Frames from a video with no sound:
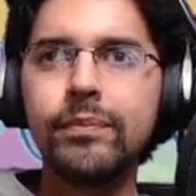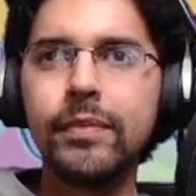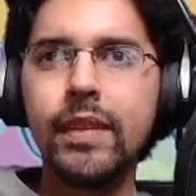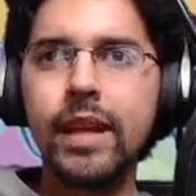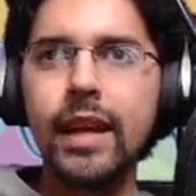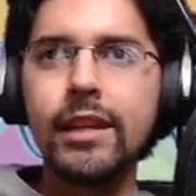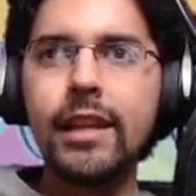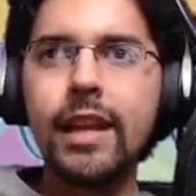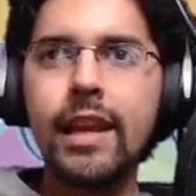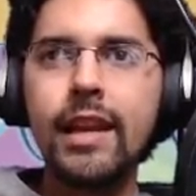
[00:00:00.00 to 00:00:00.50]

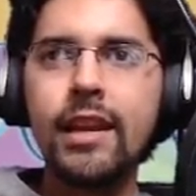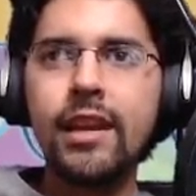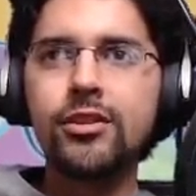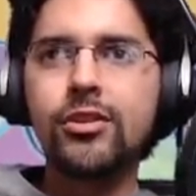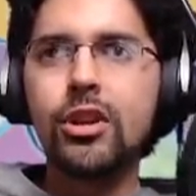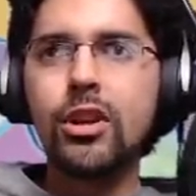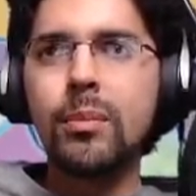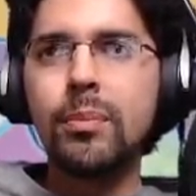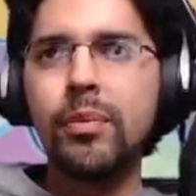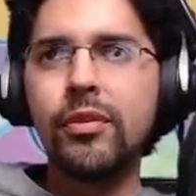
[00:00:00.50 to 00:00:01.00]
Again, I
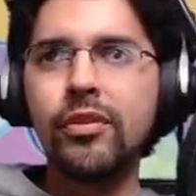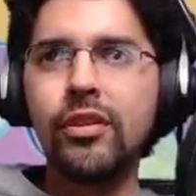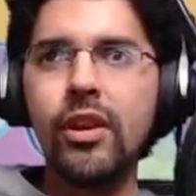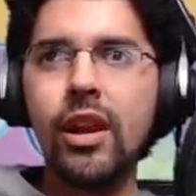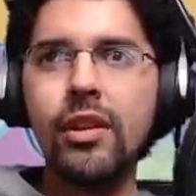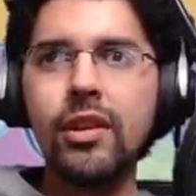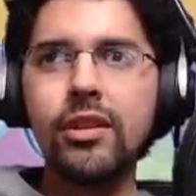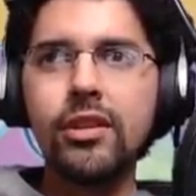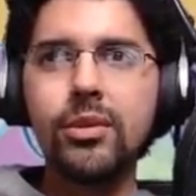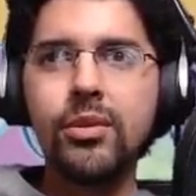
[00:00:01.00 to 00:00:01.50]
sort of prefer
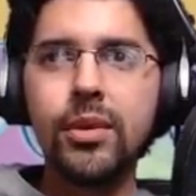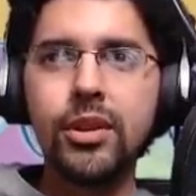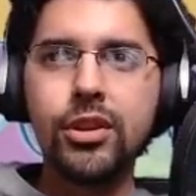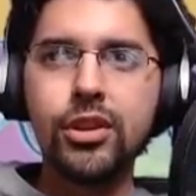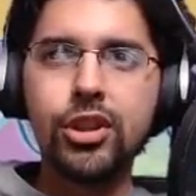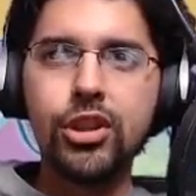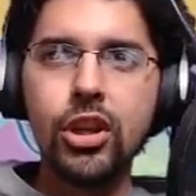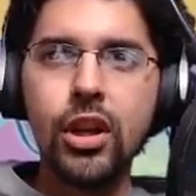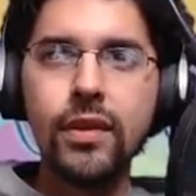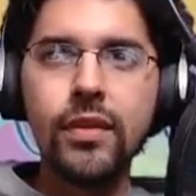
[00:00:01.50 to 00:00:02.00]
how they do it in
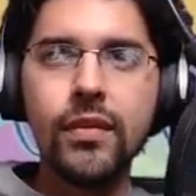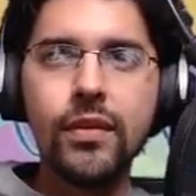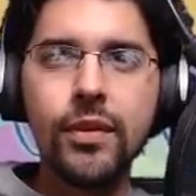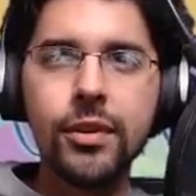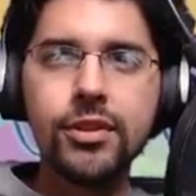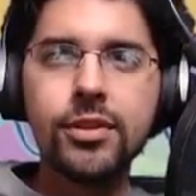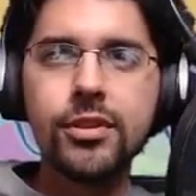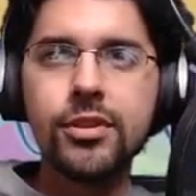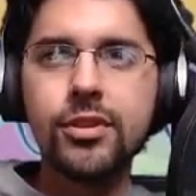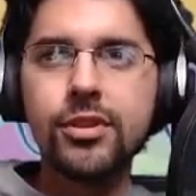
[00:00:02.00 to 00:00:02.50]
Shinobi
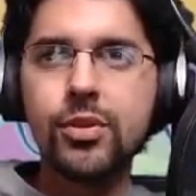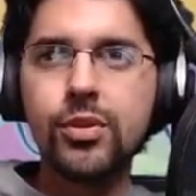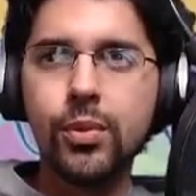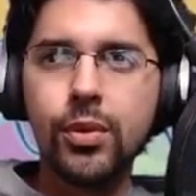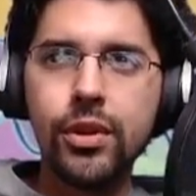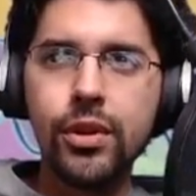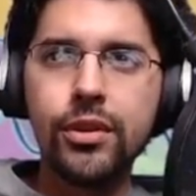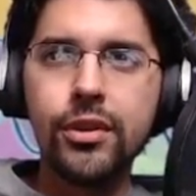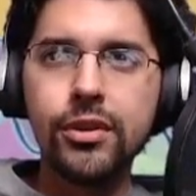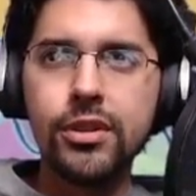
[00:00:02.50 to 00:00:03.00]
Versus,
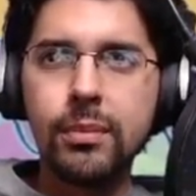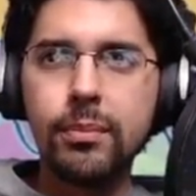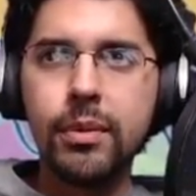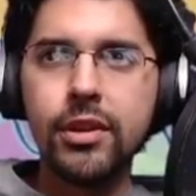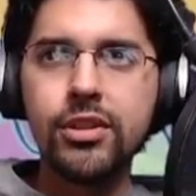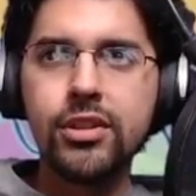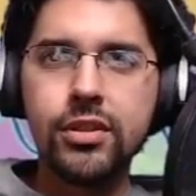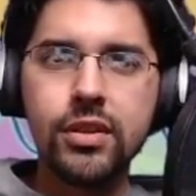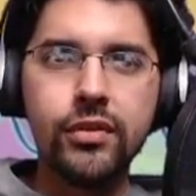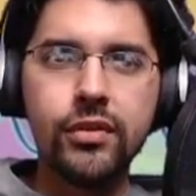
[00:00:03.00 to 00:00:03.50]
where there's a
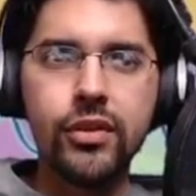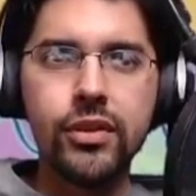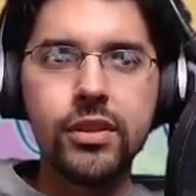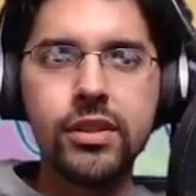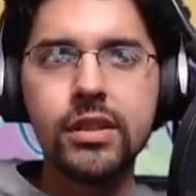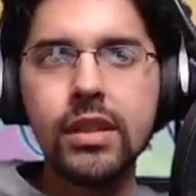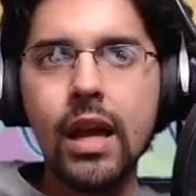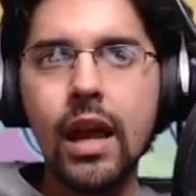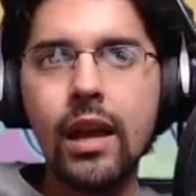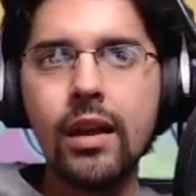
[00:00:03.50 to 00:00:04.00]
bunch of different
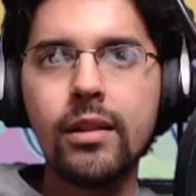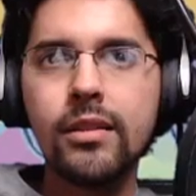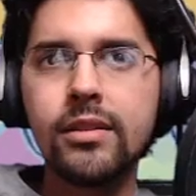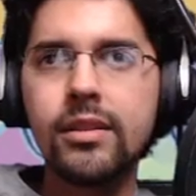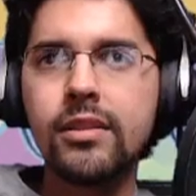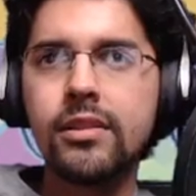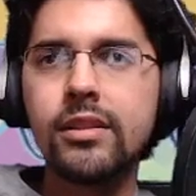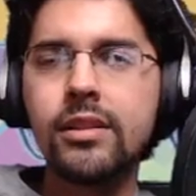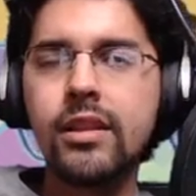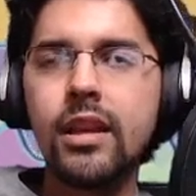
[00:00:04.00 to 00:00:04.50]
styles
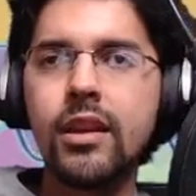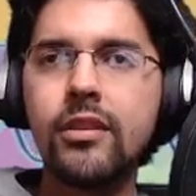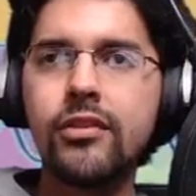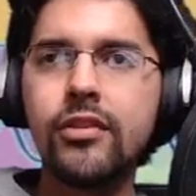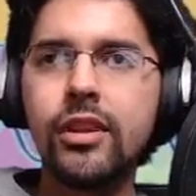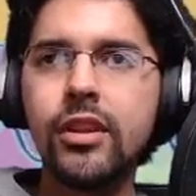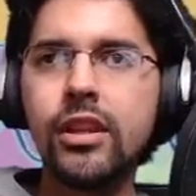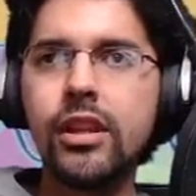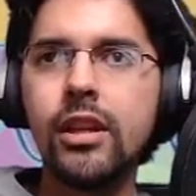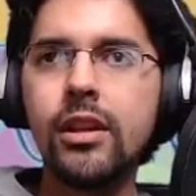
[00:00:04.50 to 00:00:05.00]
and stuff,
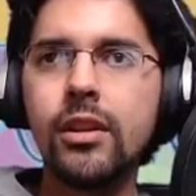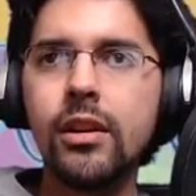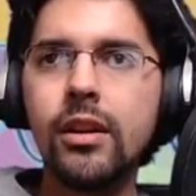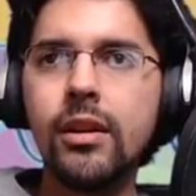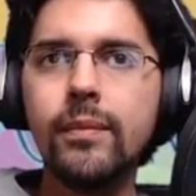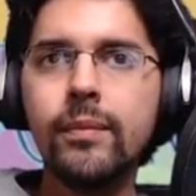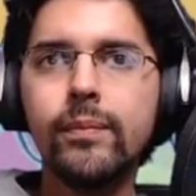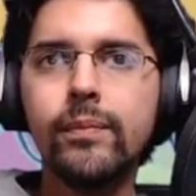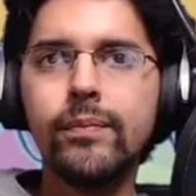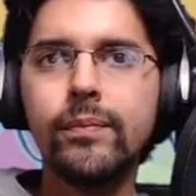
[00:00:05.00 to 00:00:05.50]
and
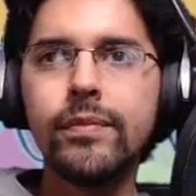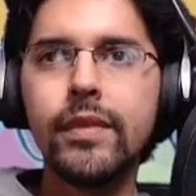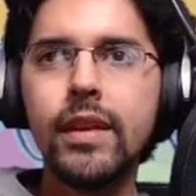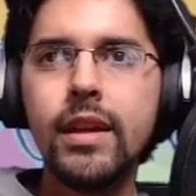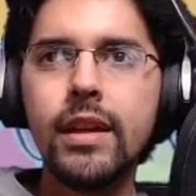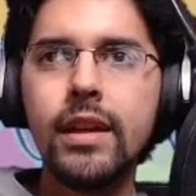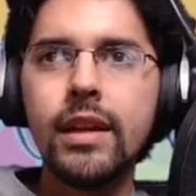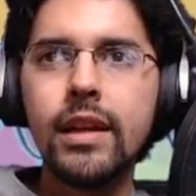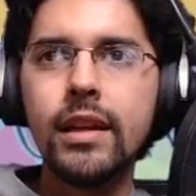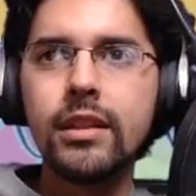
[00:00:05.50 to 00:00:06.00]
here
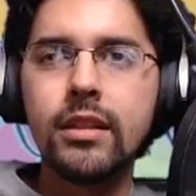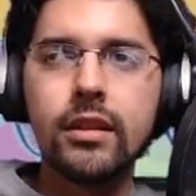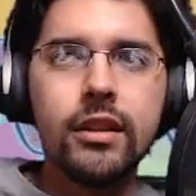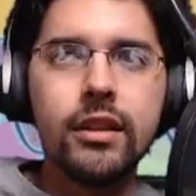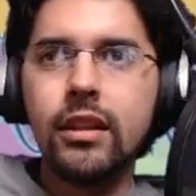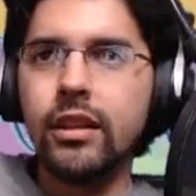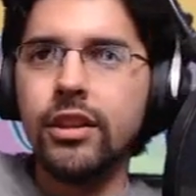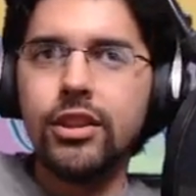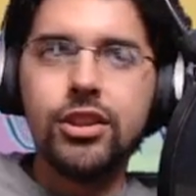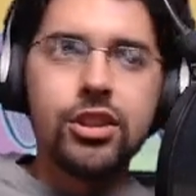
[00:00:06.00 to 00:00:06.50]
is
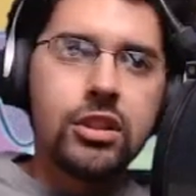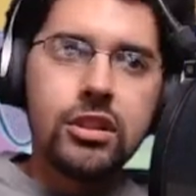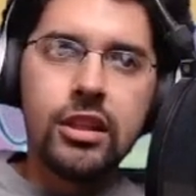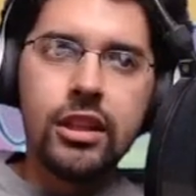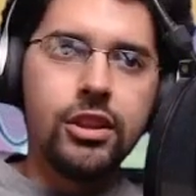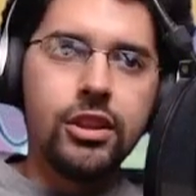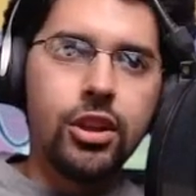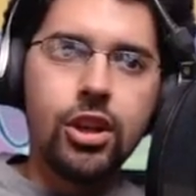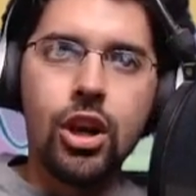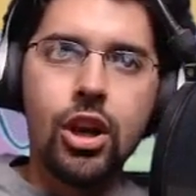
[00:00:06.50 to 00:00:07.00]
literally just
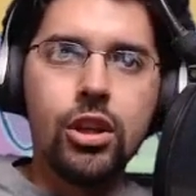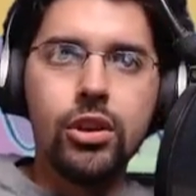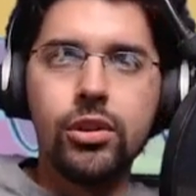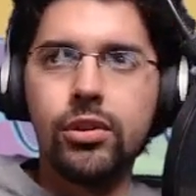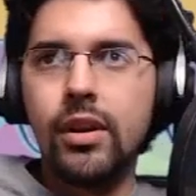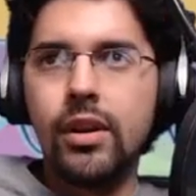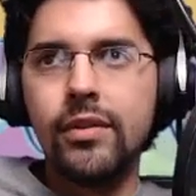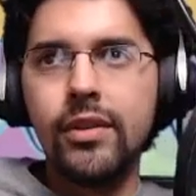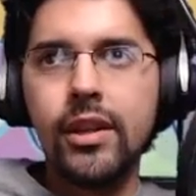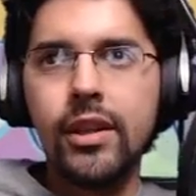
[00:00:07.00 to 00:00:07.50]
like the
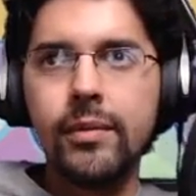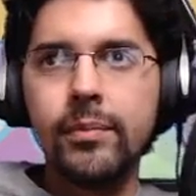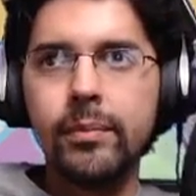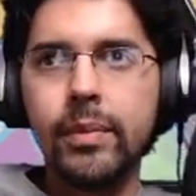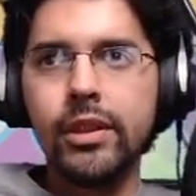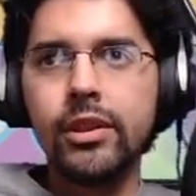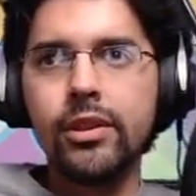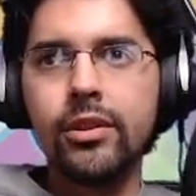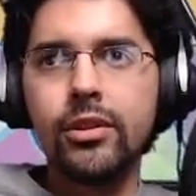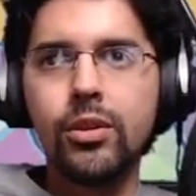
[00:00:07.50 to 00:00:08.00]
color of it,
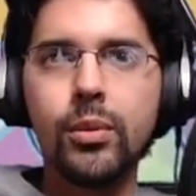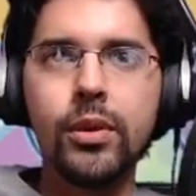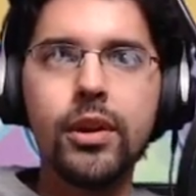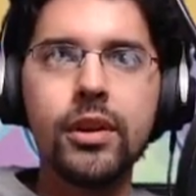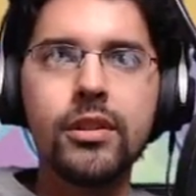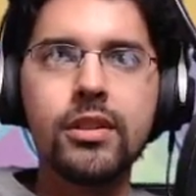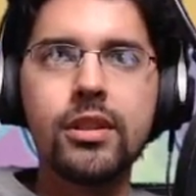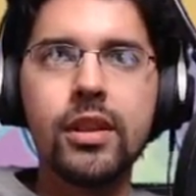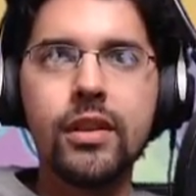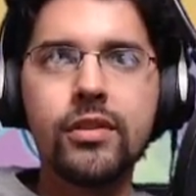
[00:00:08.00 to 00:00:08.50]
but the underwear
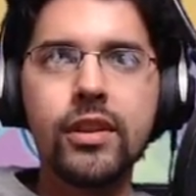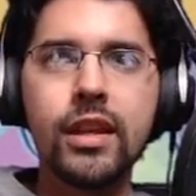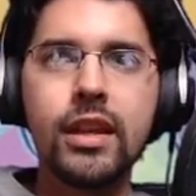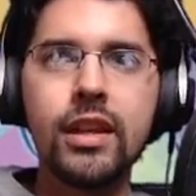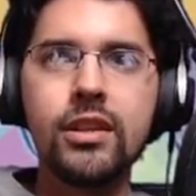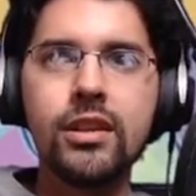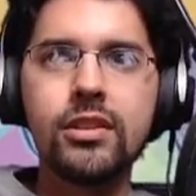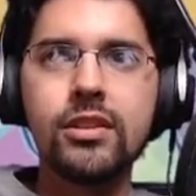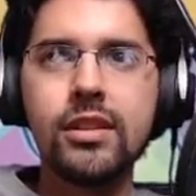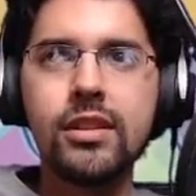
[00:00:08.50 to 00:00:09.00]
itself kind
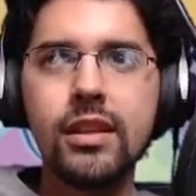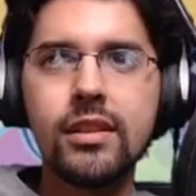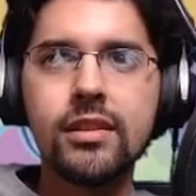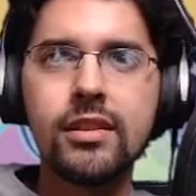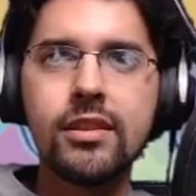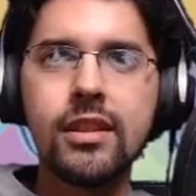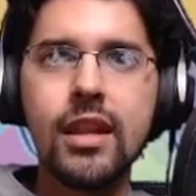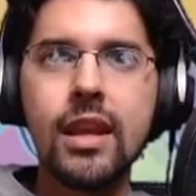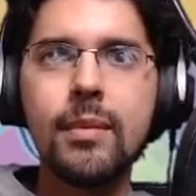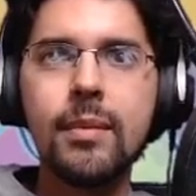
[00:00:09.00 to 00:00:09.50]
of just stays the
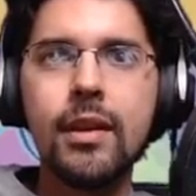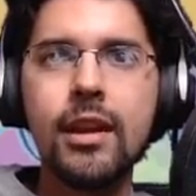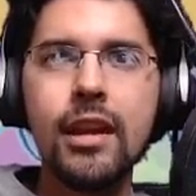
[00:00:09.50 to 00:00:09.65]
same.